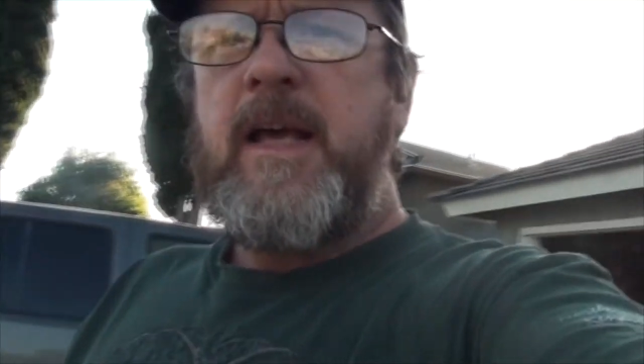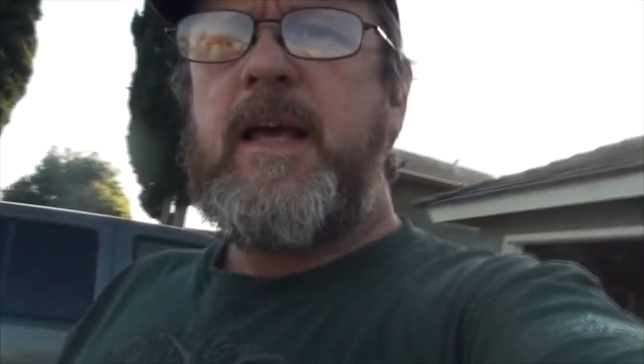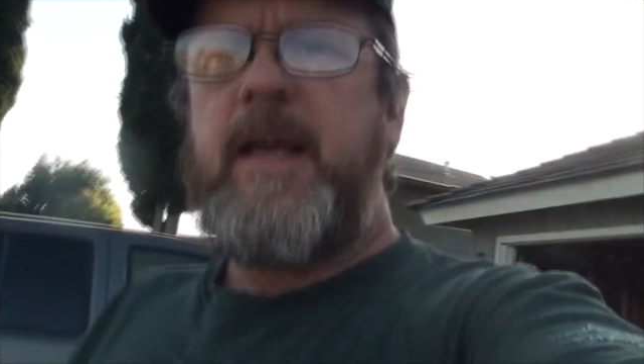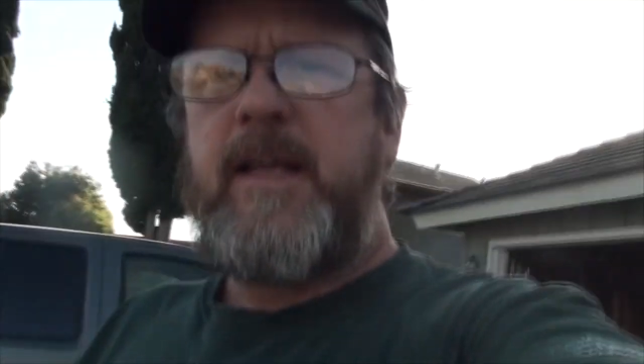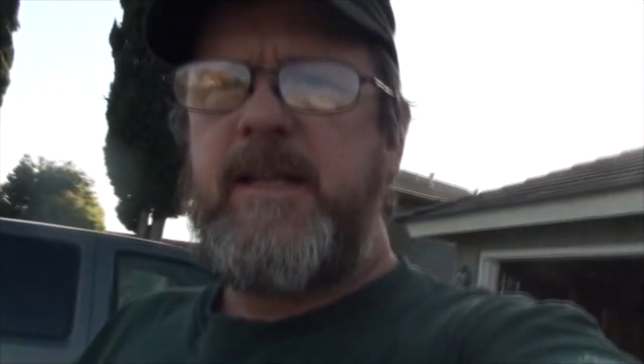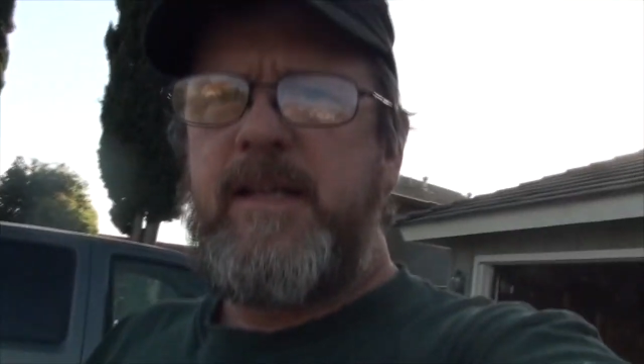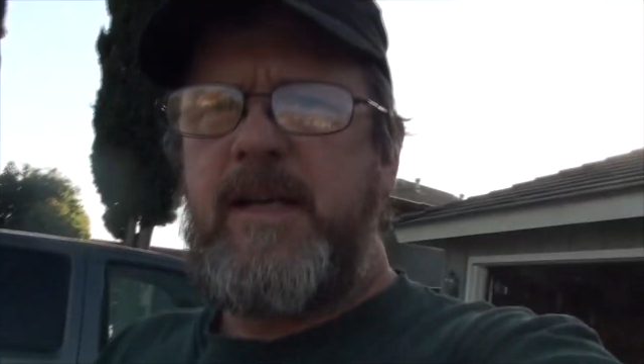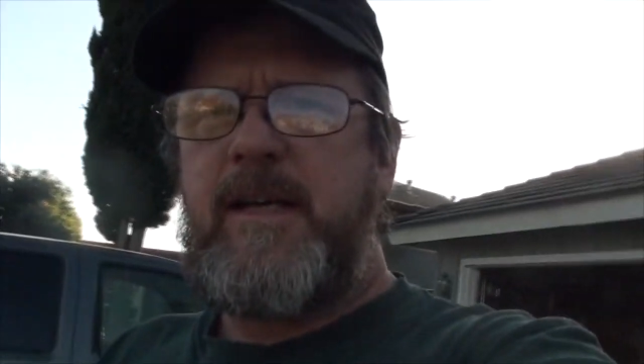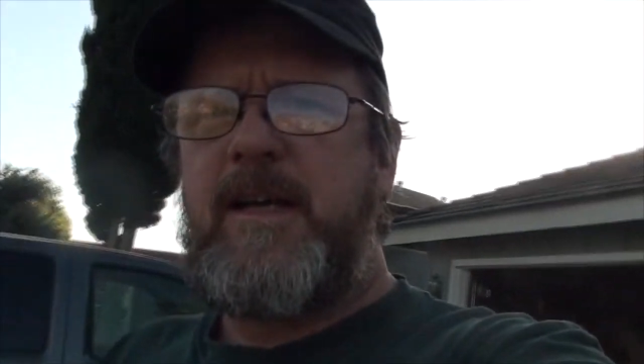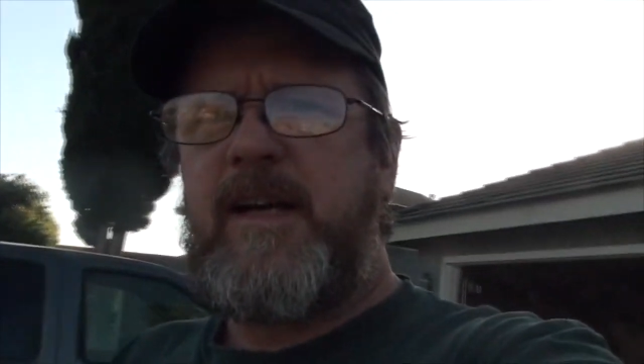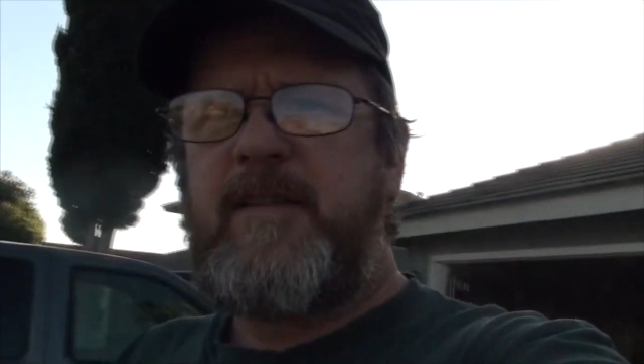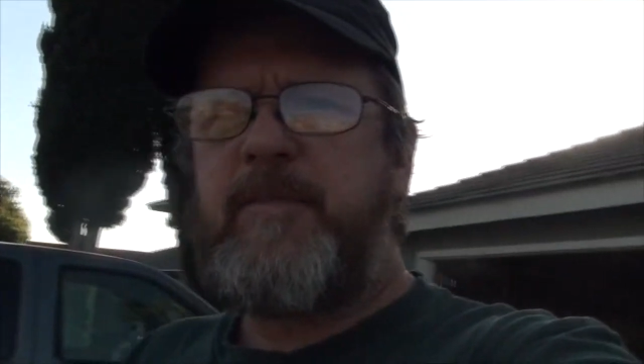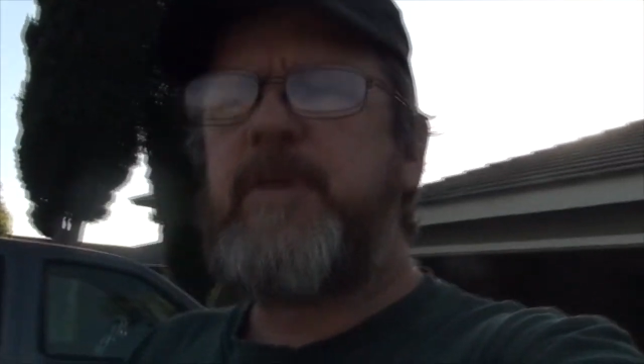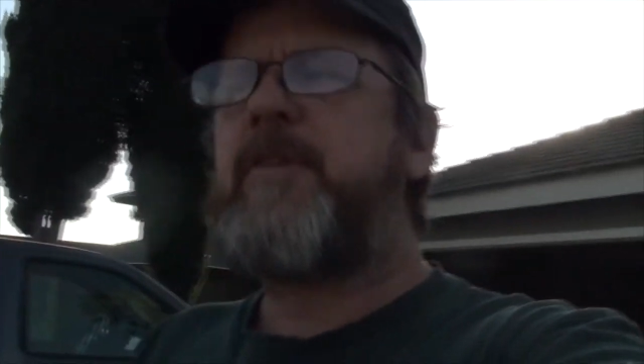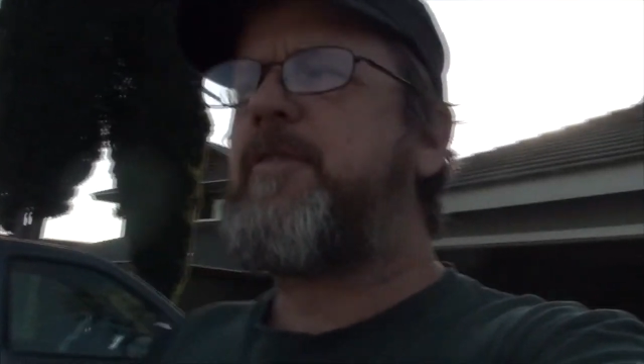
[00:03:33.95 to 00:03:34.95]
And uh,
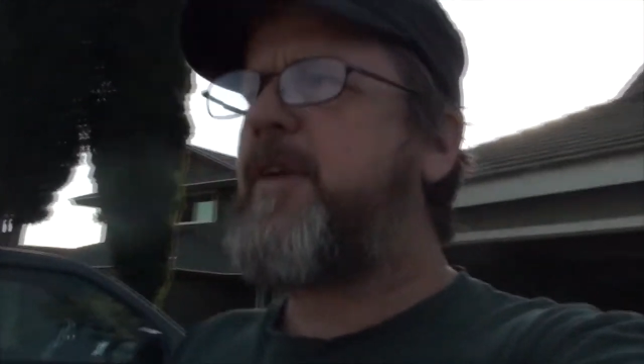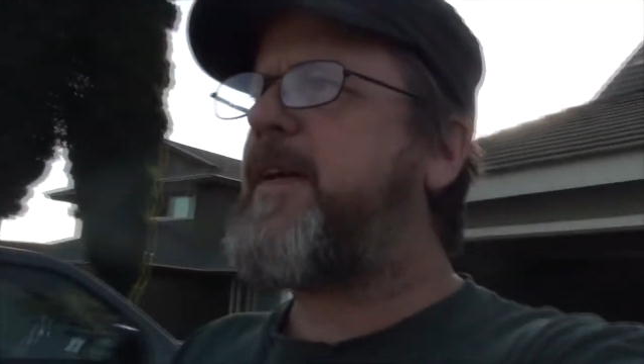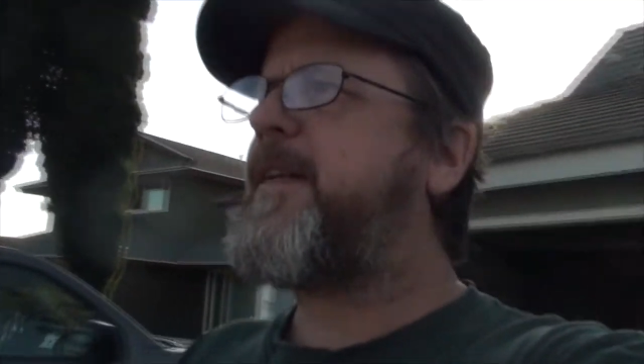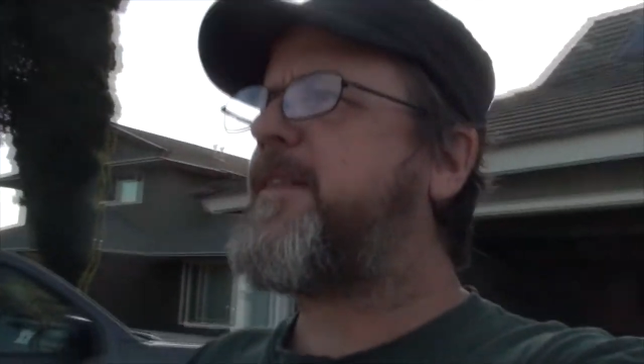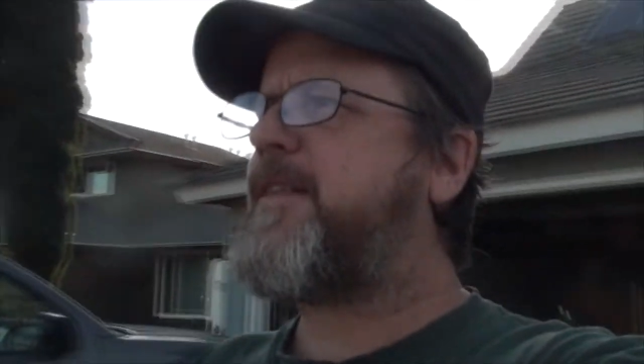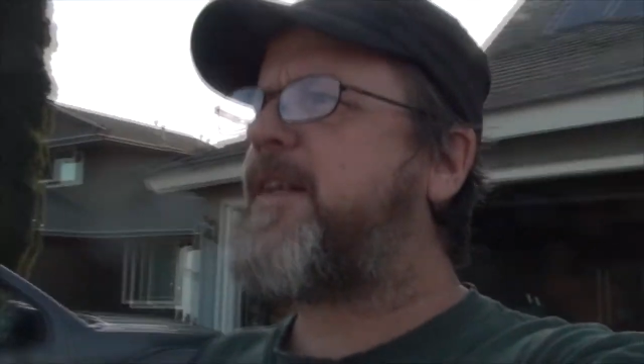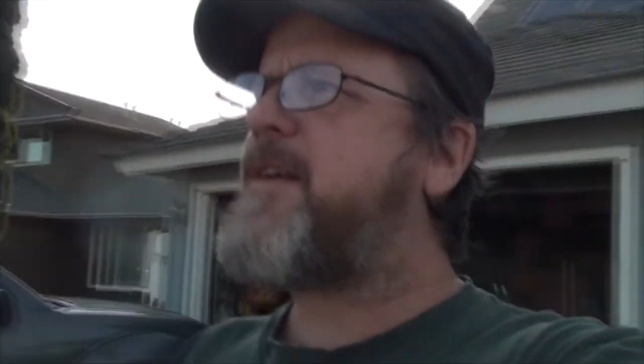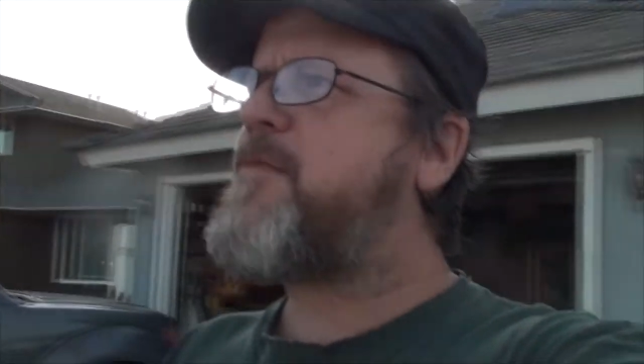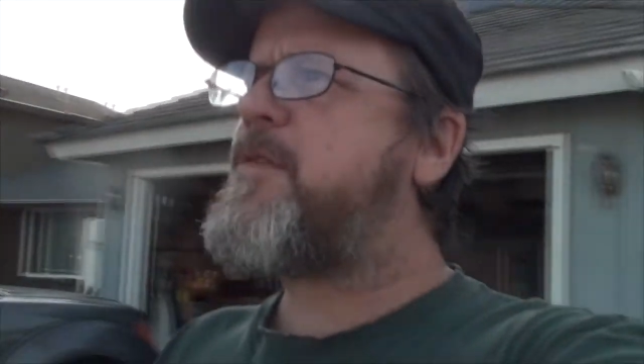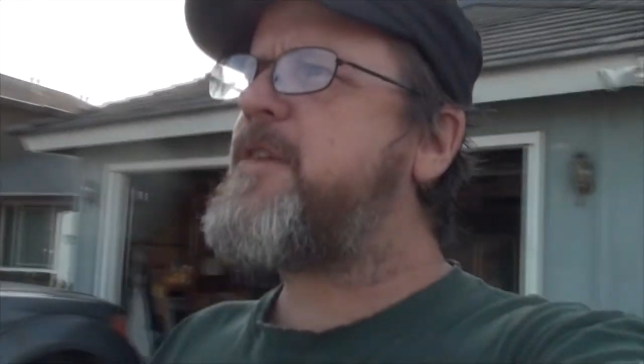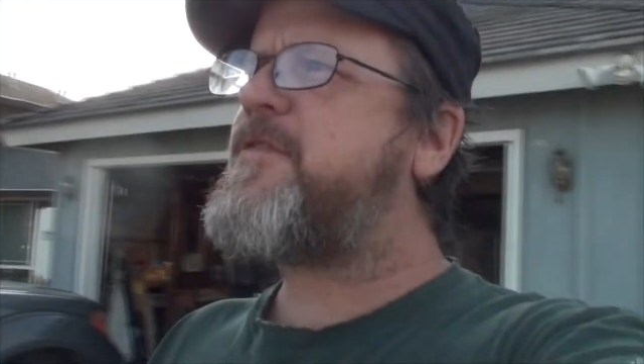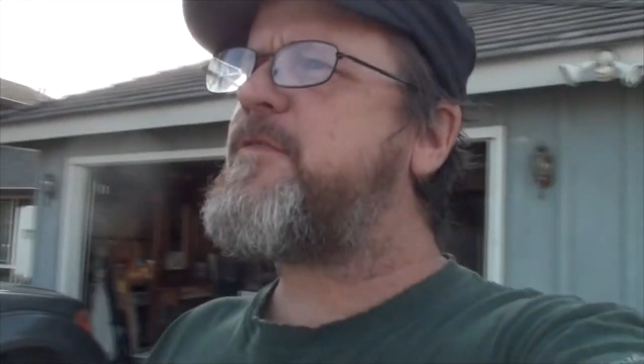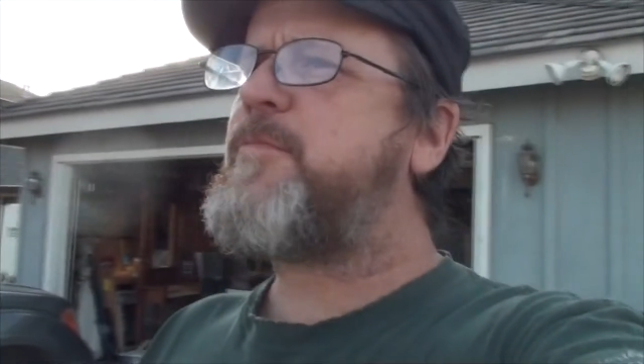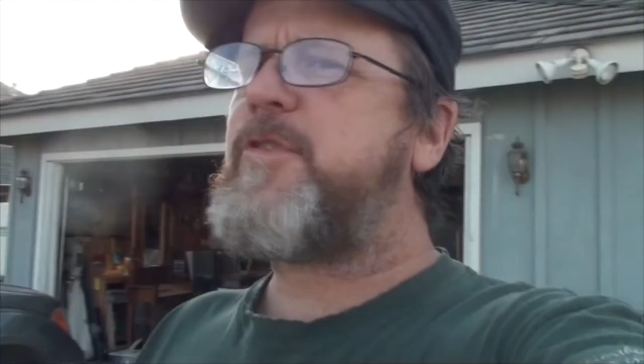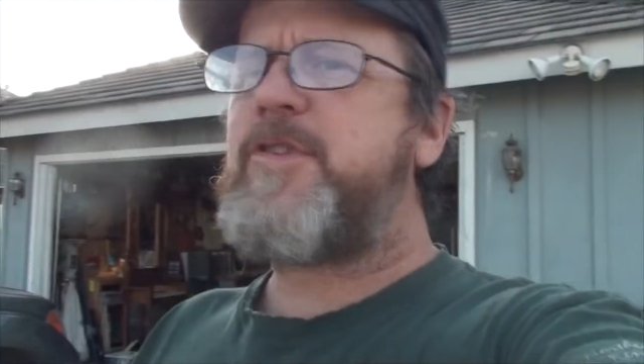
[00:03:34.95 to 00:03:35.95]
I've been trying to stay away
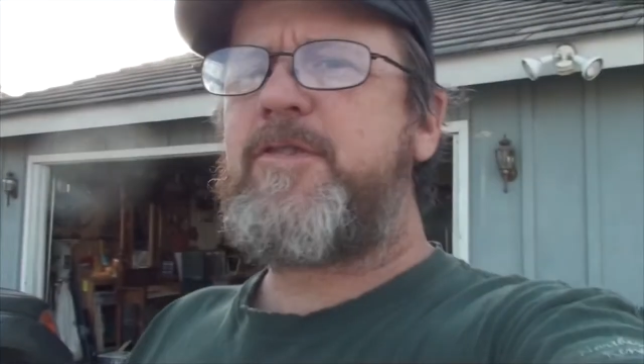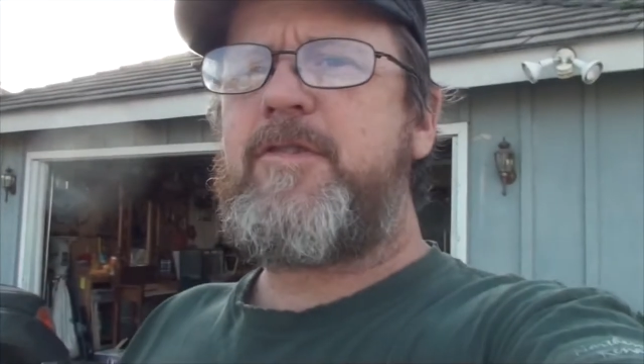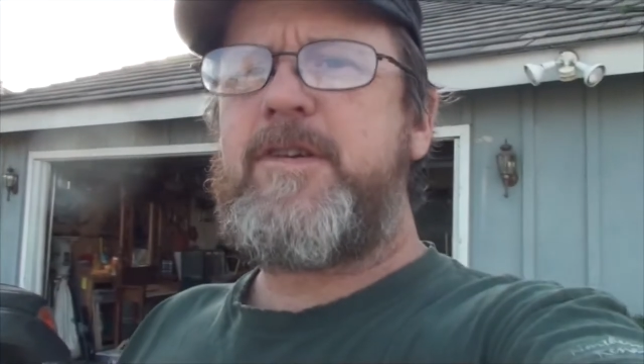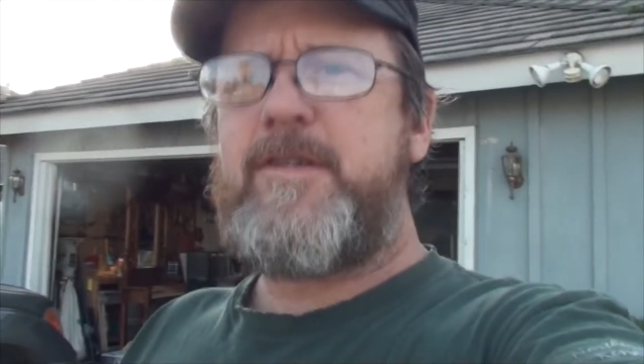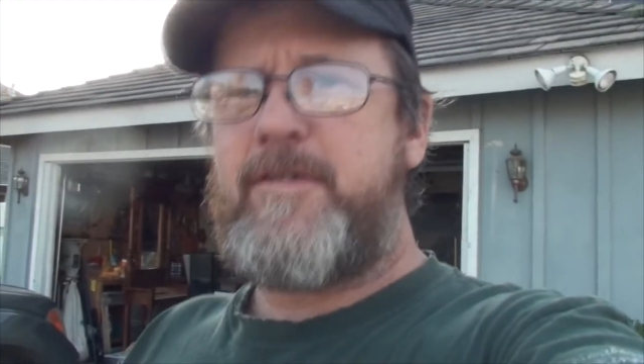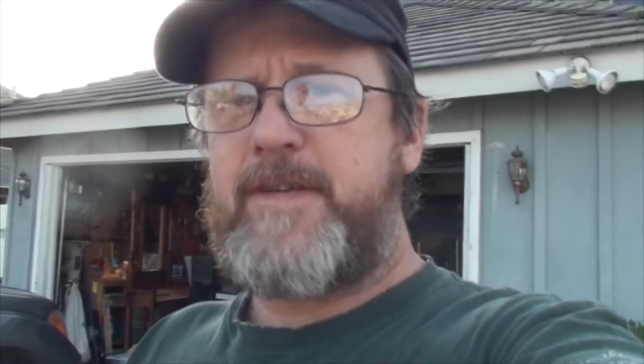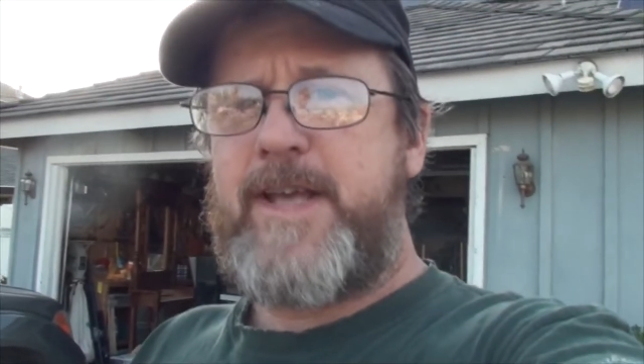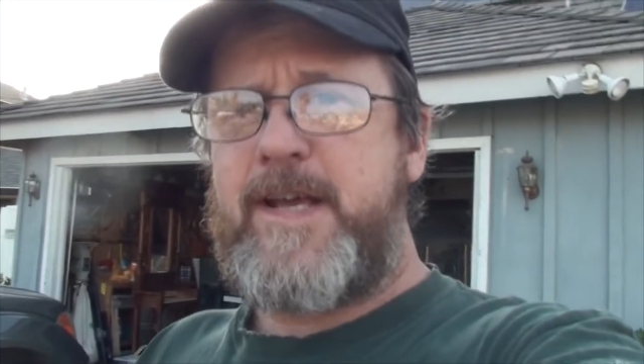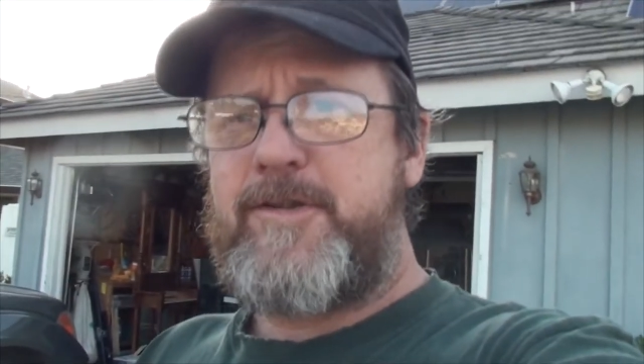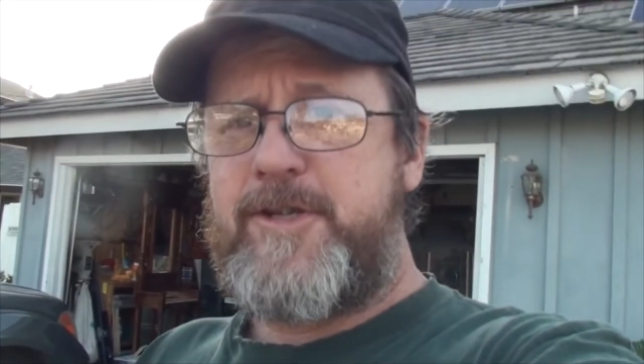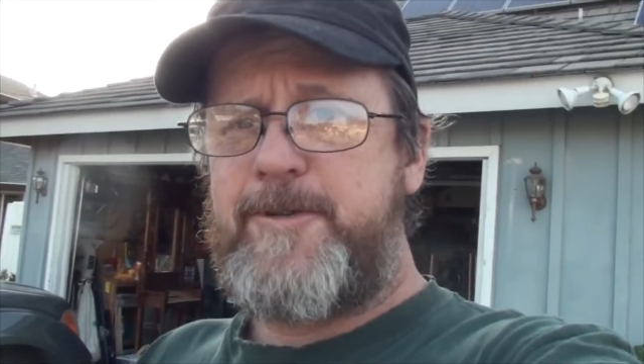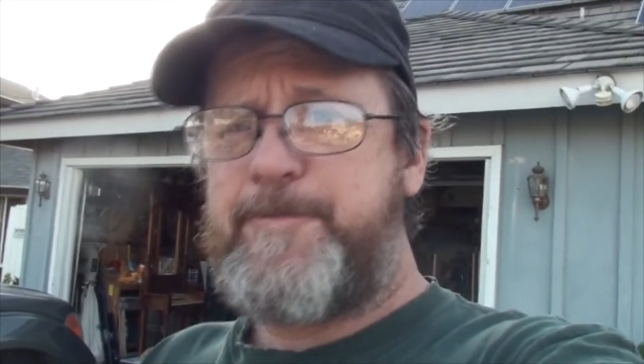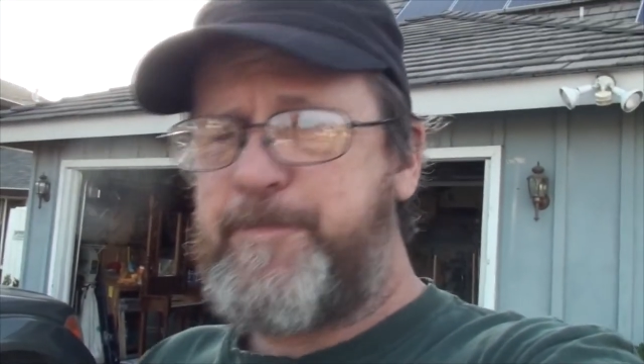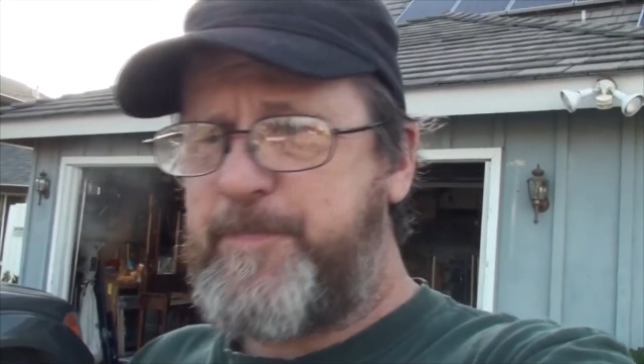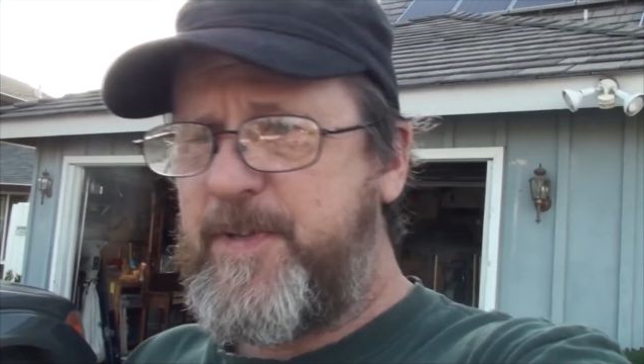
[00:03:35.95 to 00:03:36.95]
from her so I don't catch it.